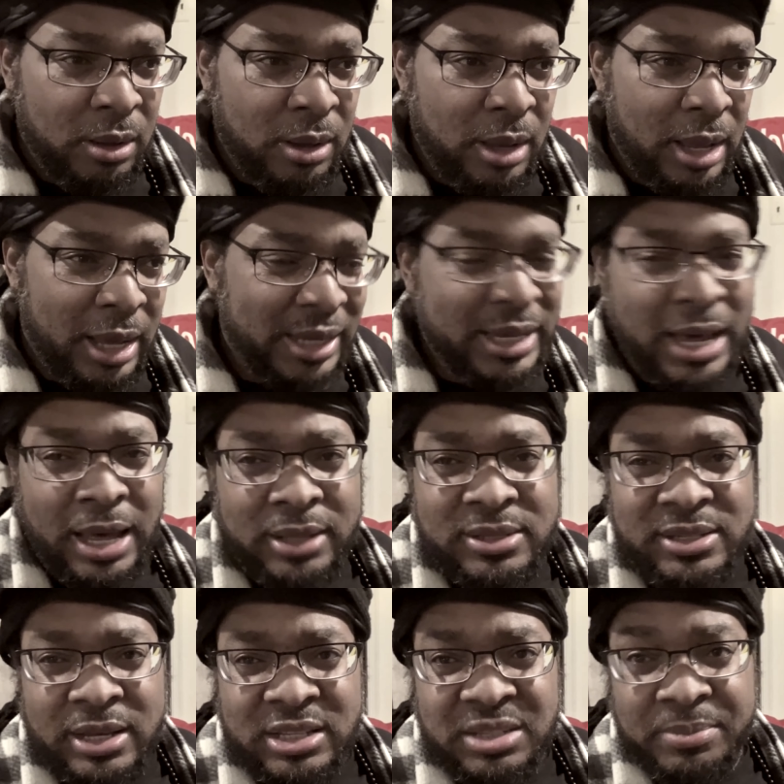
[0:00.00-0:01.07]
I can't say
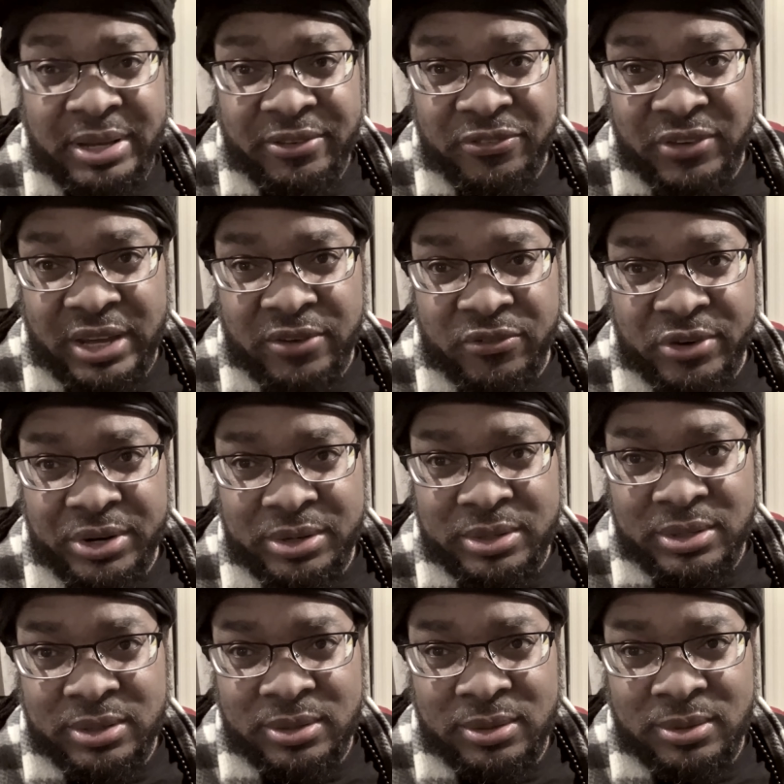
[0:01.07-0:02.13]
it's my favorite,
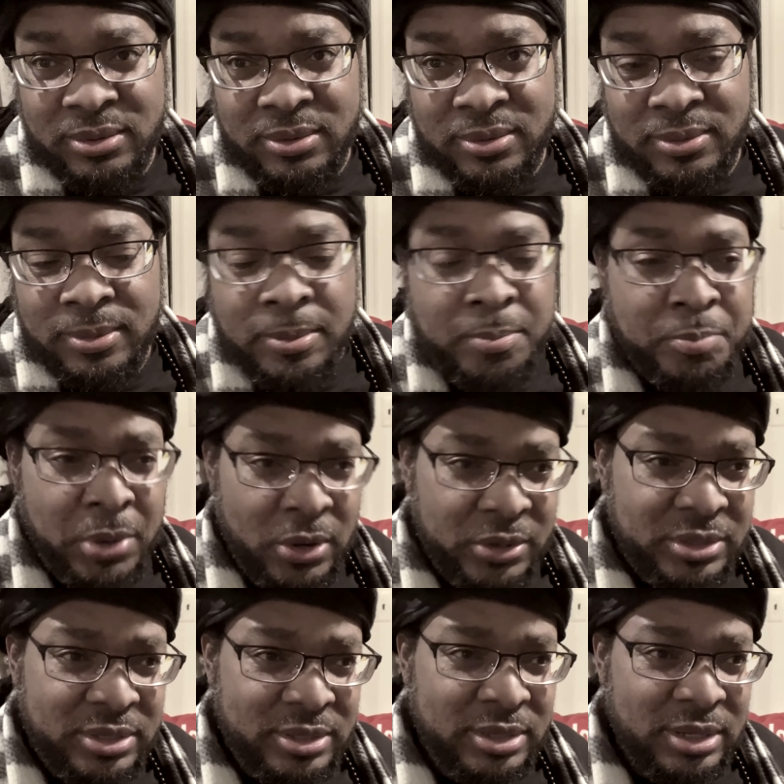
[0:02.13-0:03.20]

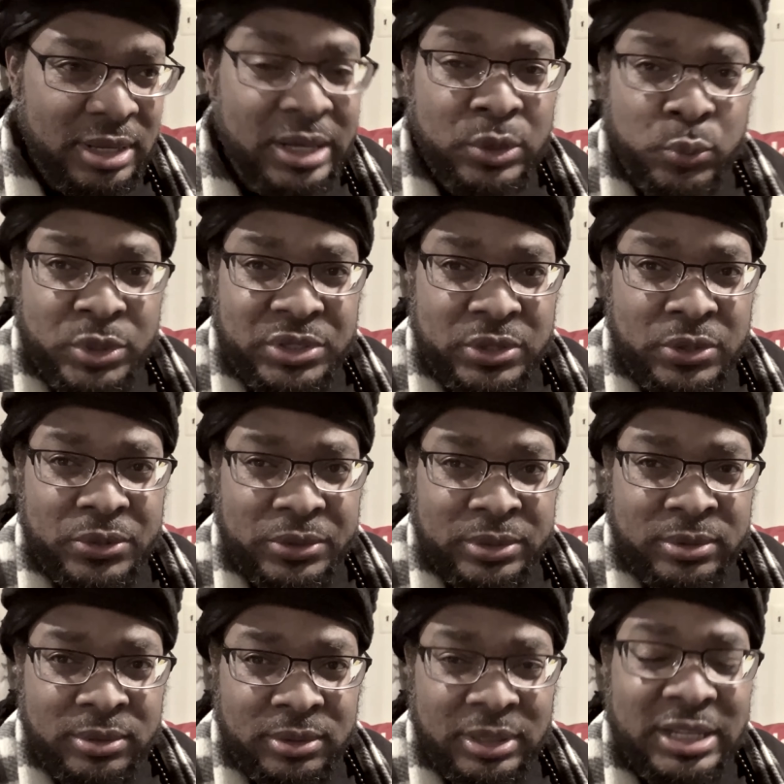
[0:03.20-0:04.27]
but it was good.
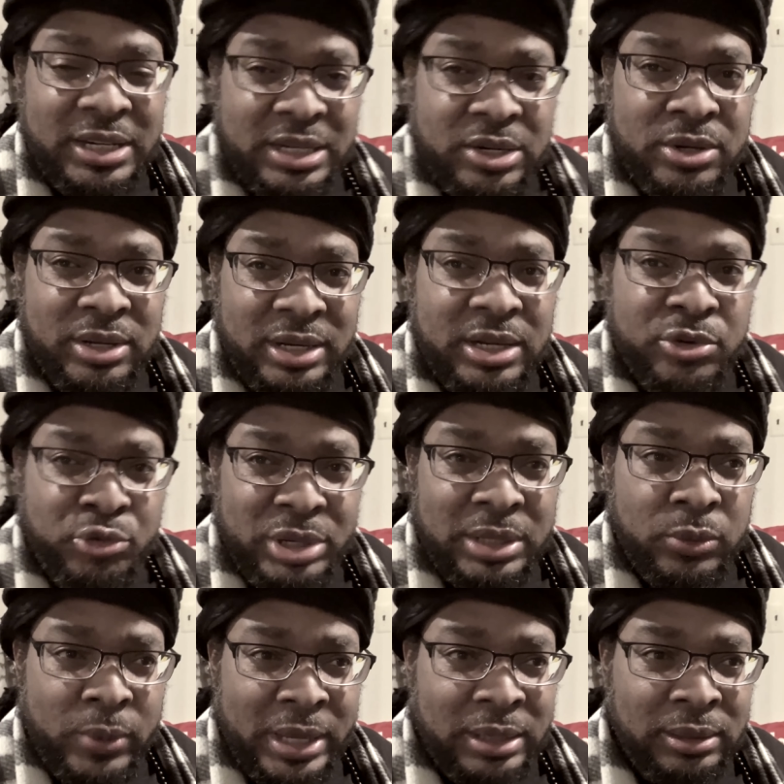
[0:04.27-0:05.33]
He did he did really
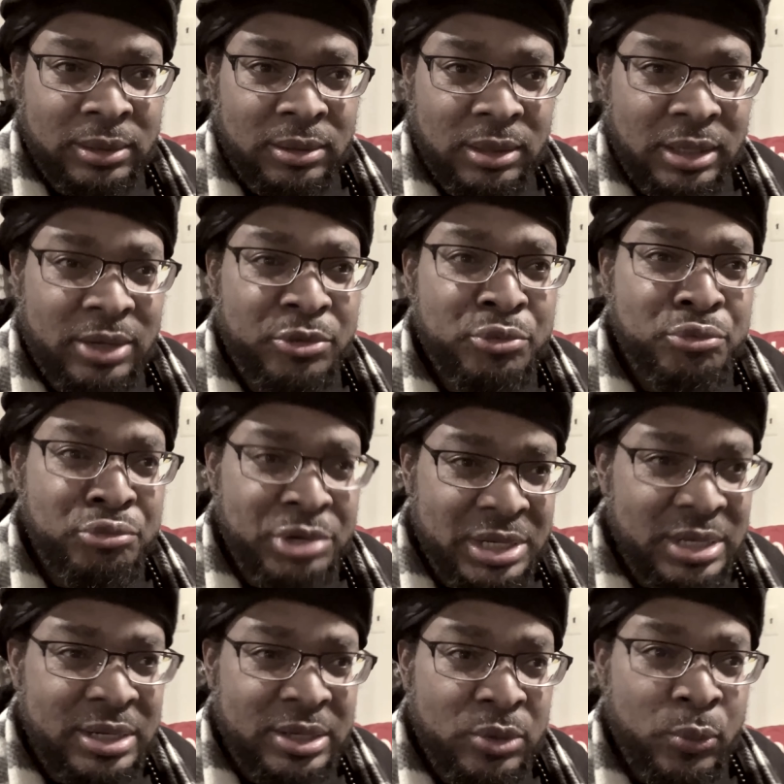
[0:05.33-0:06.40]
well. He really
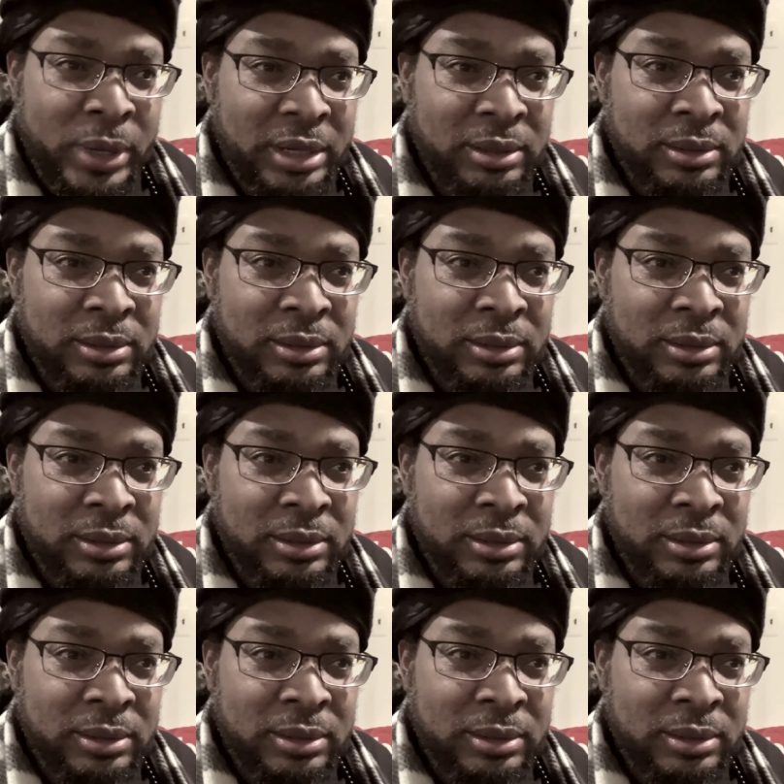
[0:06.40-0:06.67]
did well.